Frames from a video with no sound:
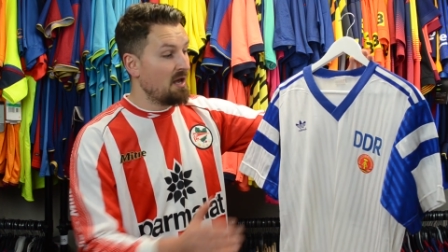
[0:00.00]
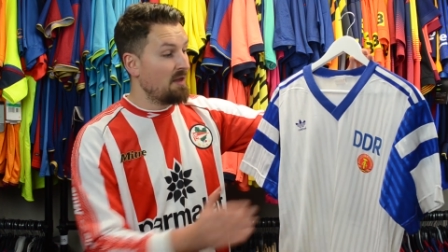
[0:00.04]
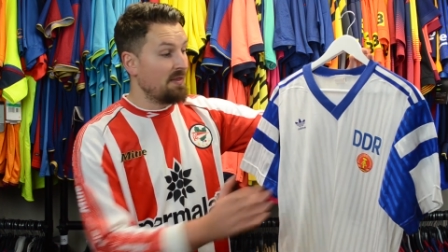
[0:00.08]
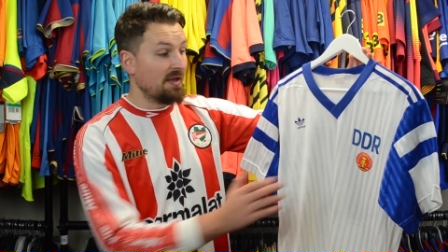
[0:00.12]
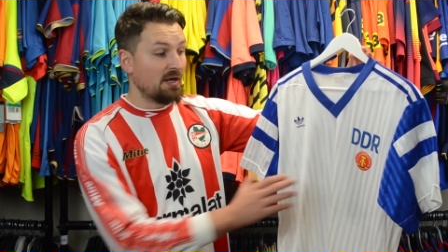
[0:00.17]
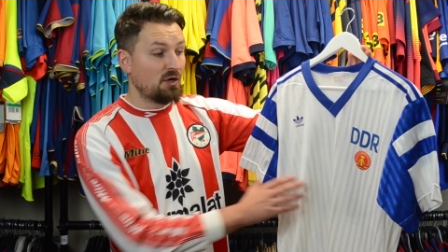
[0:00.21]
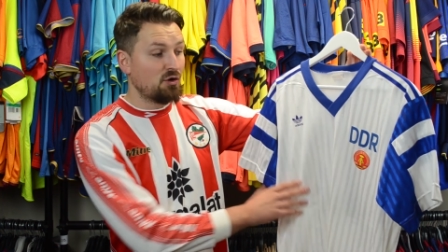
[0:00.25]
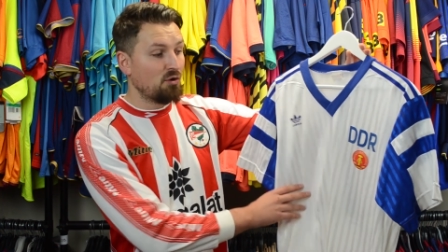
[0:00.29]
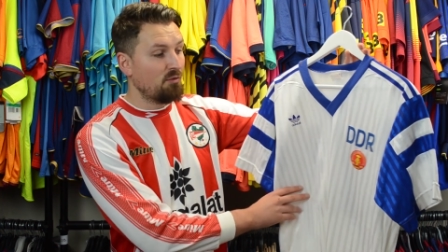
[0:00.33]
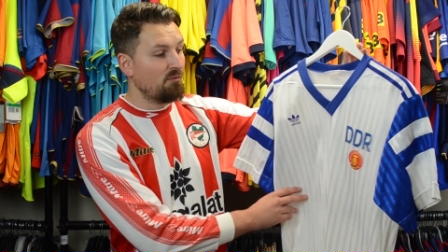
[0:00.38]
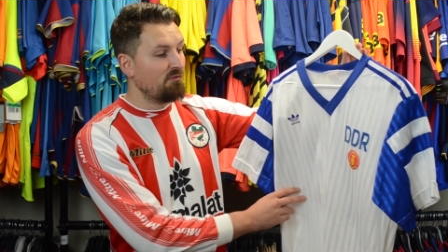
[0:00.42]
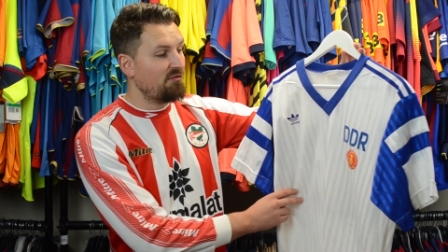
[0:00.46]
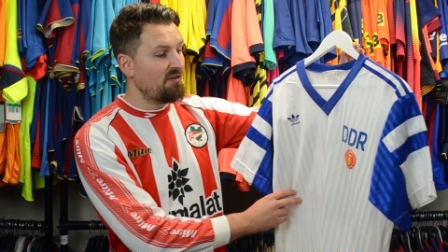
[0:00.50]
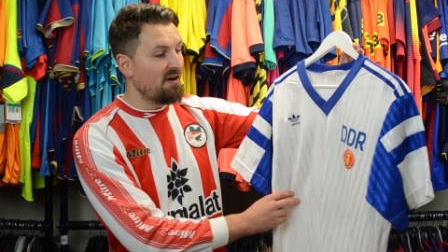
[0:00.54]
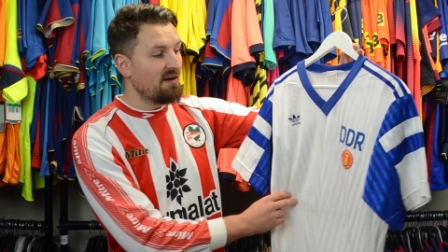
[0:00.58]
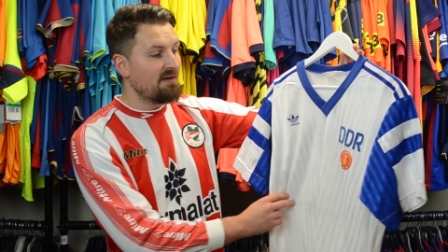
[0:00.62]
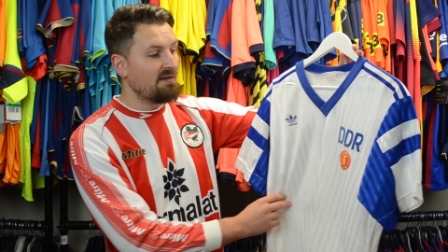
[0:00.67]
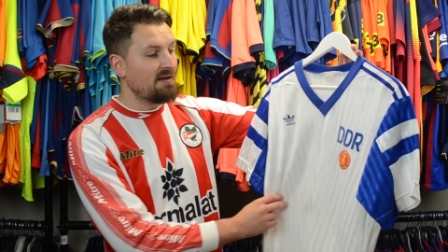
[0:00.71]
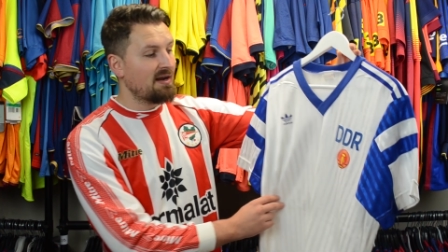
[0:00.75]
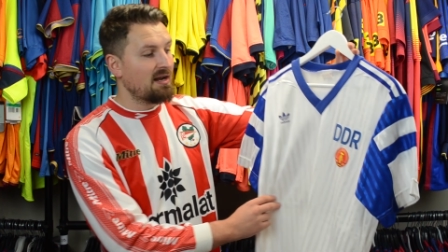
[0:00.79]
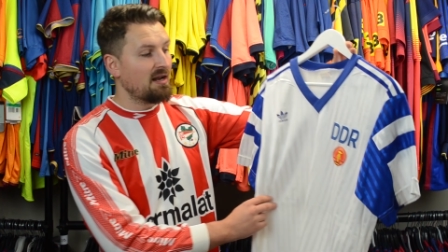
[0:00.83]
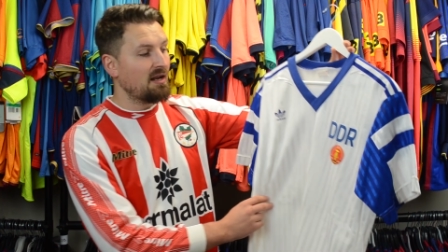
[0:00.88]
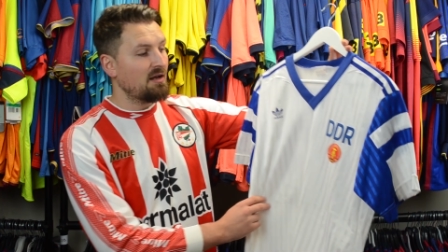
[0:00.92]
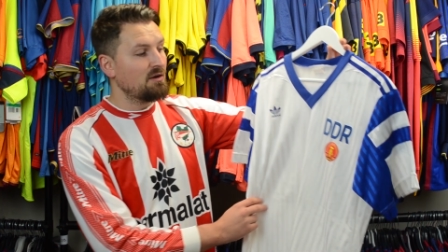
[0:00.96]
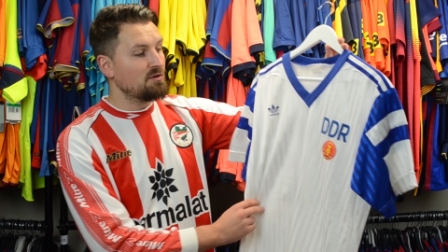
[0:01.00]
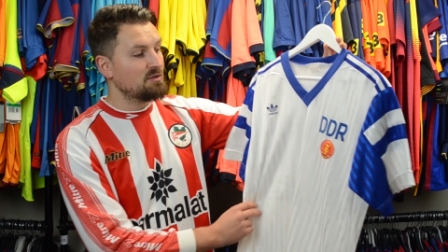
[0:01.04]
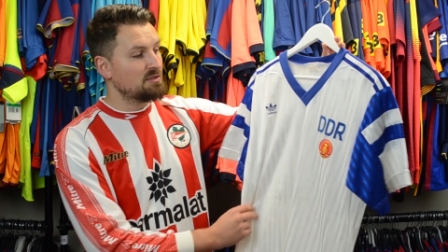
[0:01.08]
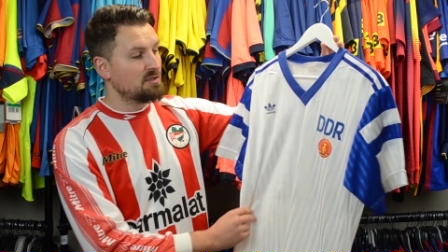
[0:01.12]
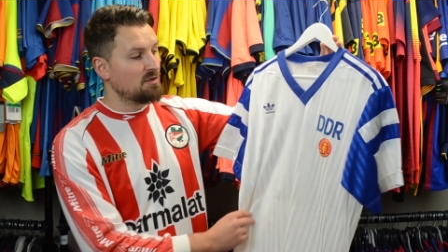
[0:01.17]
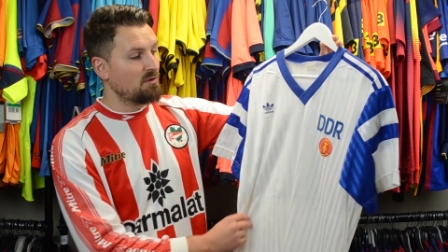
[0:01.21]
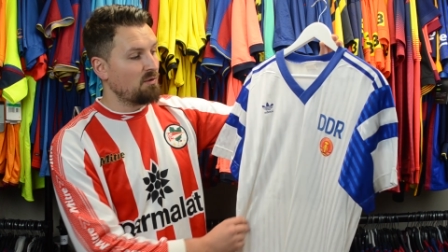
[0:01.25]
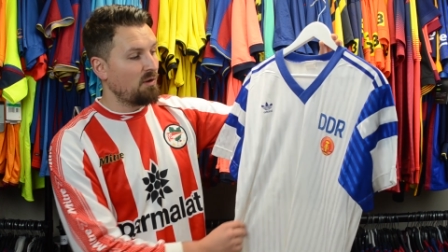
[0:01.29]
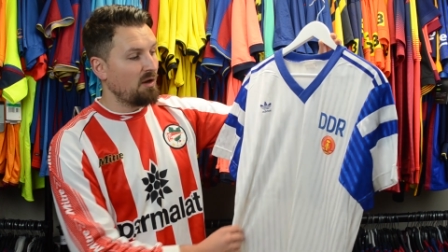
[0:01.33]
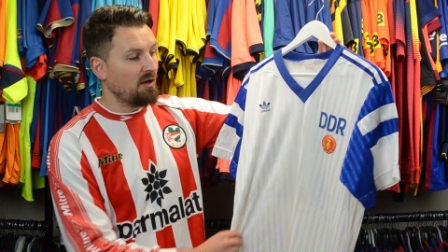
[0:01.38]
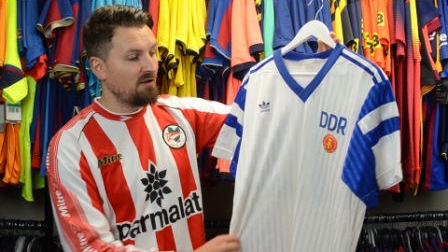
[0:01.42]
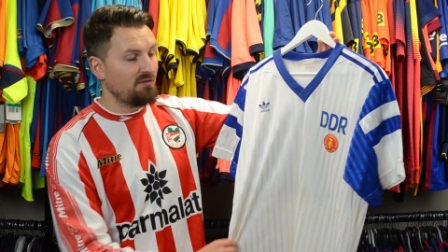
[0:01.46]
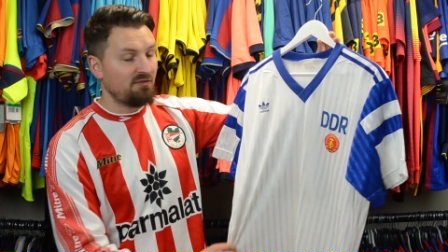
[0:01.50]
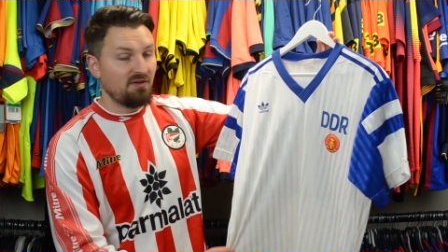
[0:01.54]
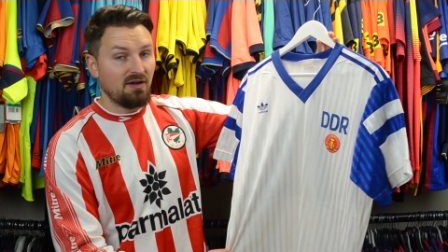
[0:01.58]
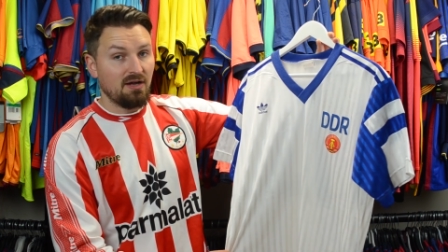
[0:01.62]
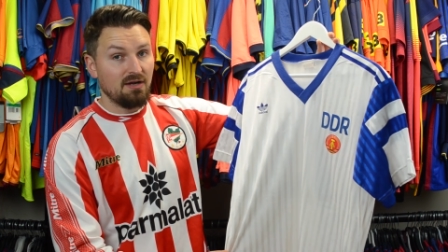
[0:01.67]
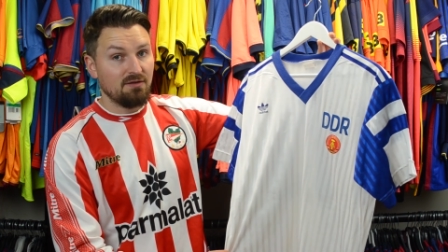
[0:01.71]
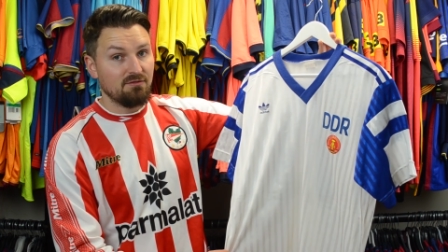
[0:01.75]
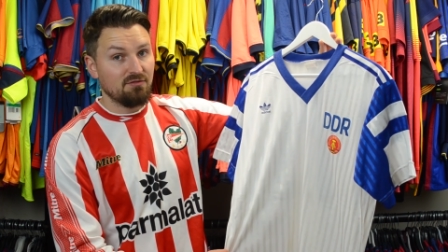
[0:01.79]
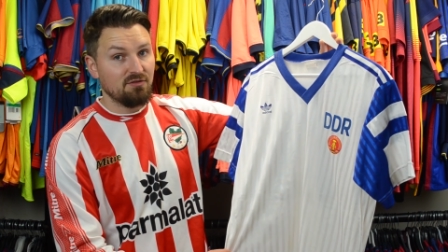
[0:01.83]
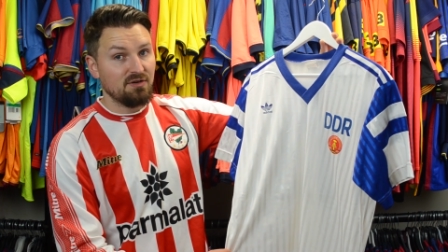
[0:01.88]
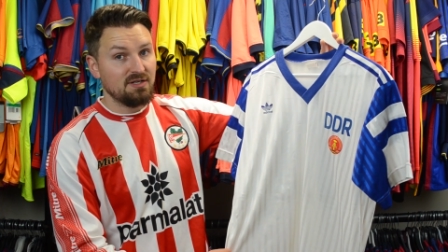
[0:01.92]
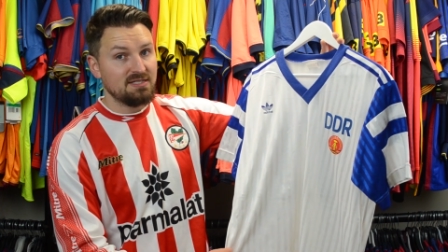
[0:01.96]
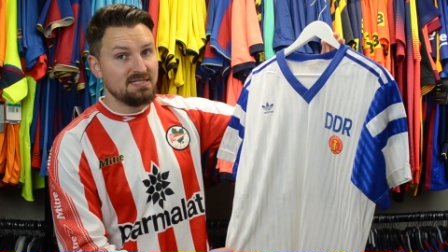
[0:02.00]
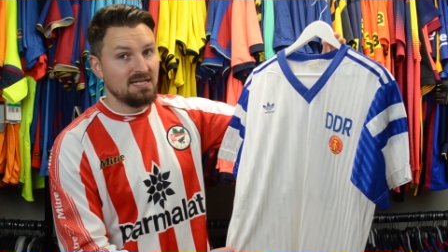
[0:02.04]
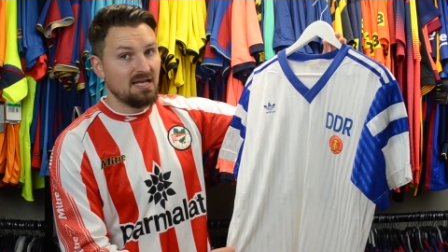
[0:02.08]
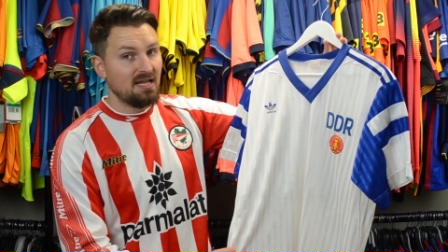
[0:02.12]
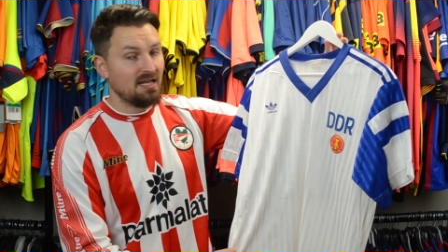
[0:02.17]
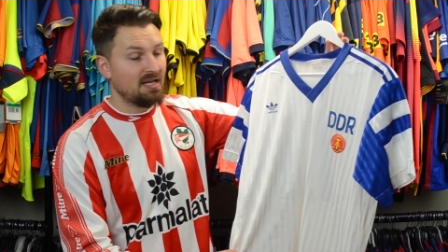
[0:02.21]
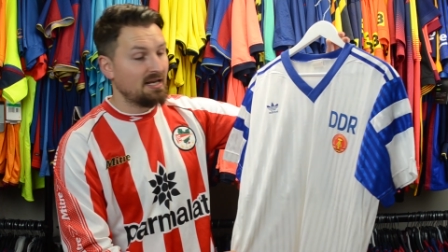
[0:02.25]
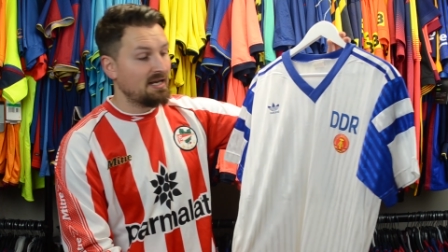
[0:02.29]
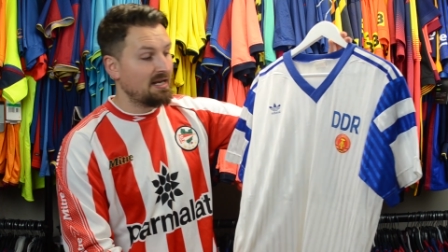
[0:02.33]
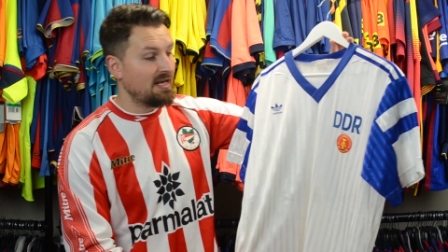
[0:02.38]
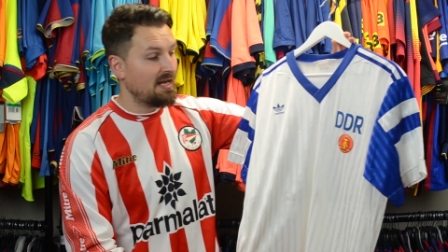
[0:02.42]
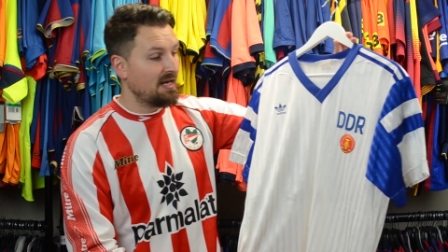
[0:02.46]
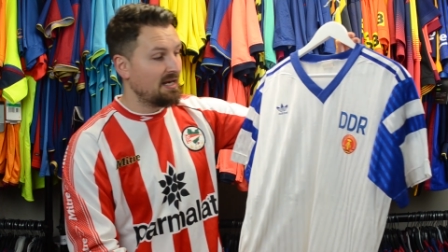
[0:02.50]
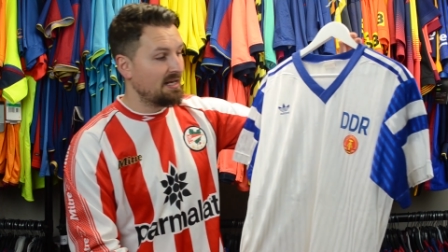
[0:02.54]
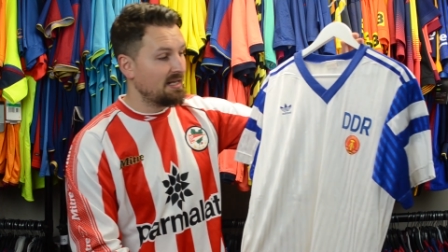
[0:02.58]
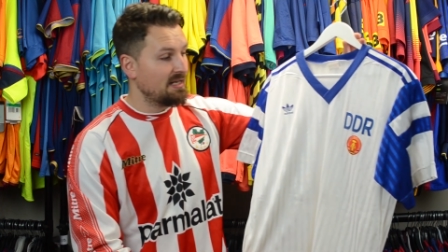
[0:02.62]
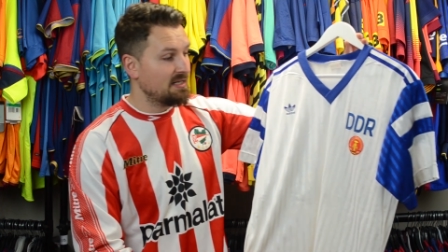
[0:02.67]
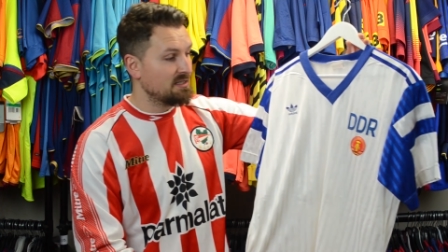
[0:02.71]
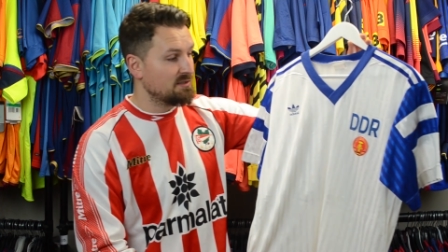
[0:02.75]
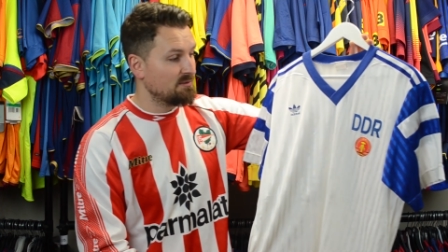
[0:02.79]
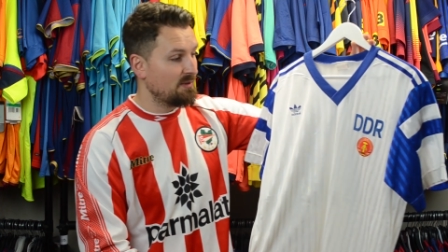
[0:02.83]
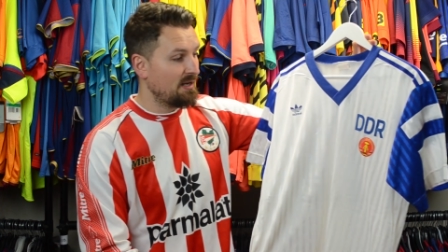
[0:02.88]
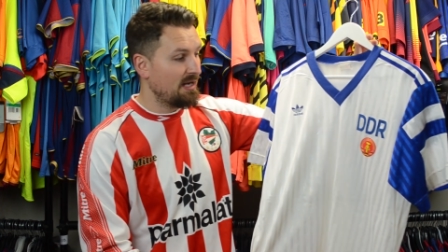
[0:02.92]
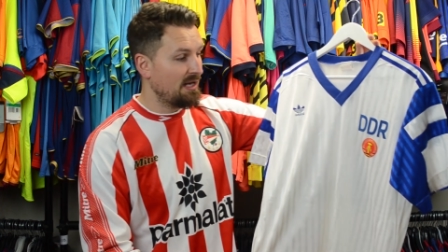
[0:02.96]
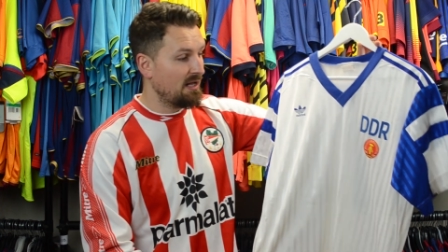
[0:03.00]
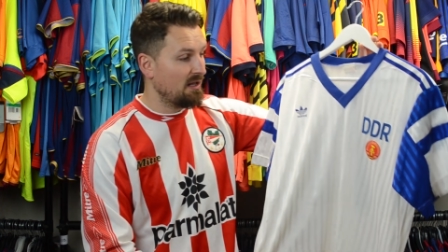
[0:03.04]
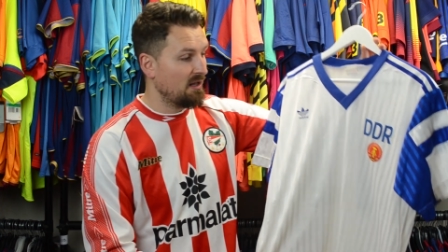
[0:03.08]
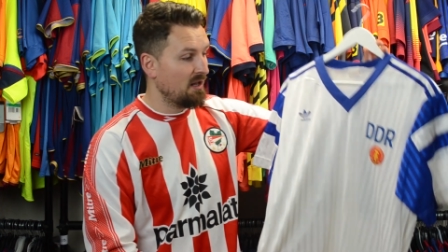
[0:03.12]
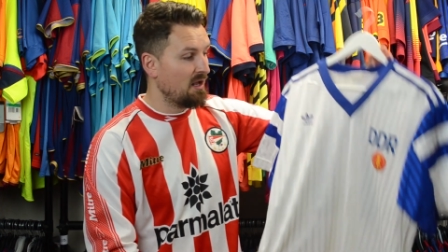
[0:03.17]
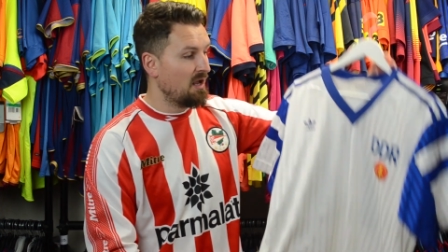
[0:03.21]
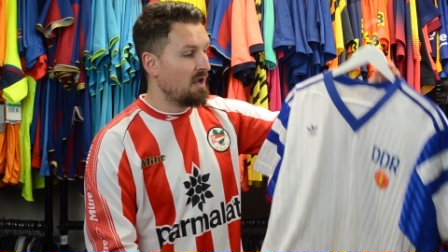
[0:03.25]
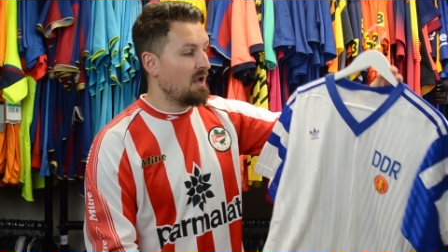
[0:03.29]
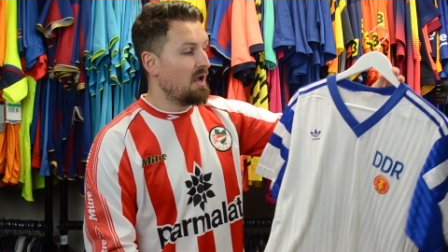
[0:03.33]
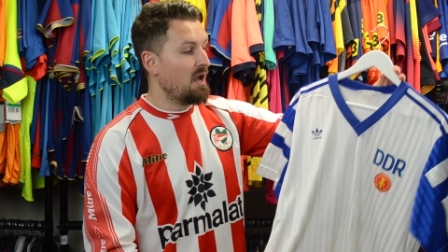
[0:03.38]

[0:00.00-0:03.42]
They'd come very close to qualifying for Italia ninety as well.